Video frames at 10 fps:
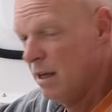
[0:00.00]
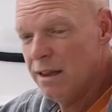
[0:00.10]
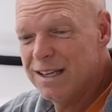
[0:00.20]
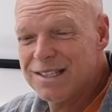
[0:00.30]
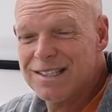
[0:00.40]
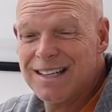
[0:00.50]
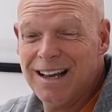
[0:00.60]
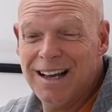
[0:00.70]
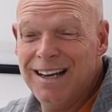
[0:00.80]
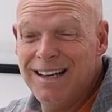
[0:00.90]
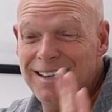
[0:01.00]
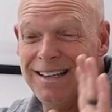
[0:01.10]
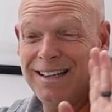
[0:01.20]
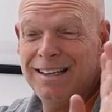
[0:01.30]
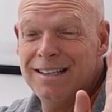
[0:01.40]
This side
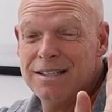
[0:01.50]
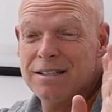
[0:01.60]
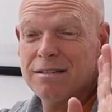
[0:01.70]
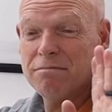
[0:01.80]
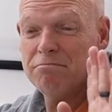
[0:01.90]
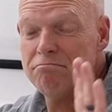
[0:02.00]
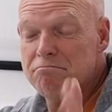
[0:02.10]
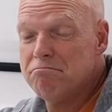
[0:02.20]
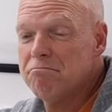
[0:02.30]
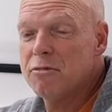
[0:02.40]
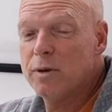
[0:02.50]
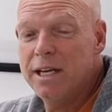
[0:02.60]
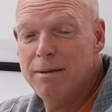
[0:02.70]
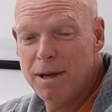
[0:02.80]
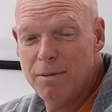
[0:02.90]
is
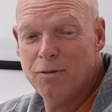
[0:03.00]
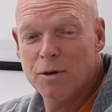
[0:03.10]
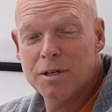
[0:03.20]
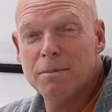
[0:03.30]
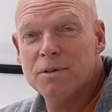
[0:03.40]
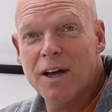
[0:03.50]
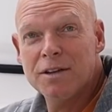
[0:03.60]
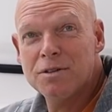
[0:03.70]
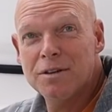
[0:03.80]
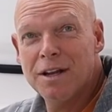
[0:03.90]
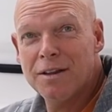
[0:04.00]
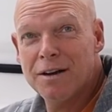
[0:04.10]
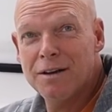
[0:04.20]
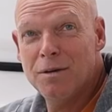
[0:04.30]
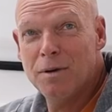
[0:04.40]
3, maybe 4 times faster now that
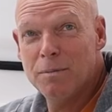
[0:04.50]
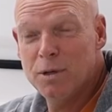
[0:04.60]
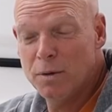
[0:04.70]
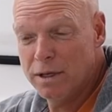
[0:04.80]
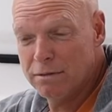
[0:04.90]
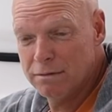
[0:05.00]
I know what I'm doing.